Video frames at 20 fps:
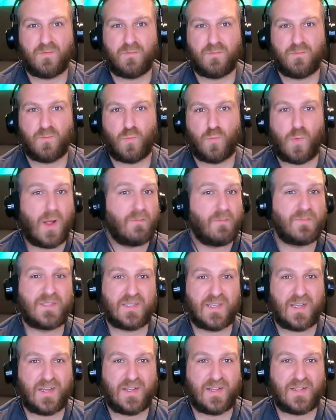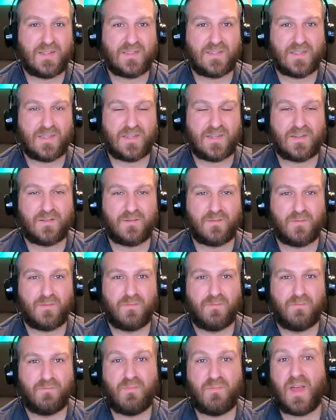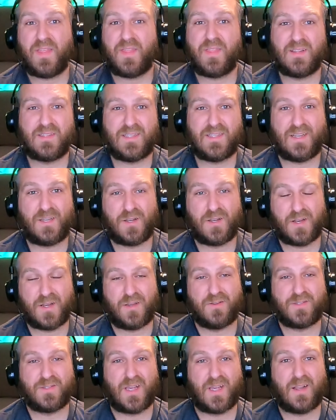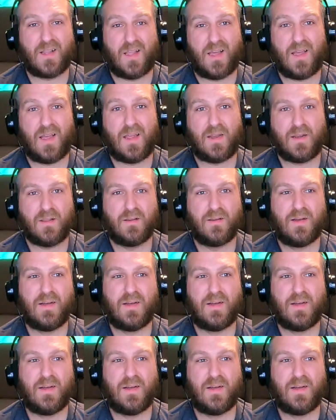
websites and methods that you can use online.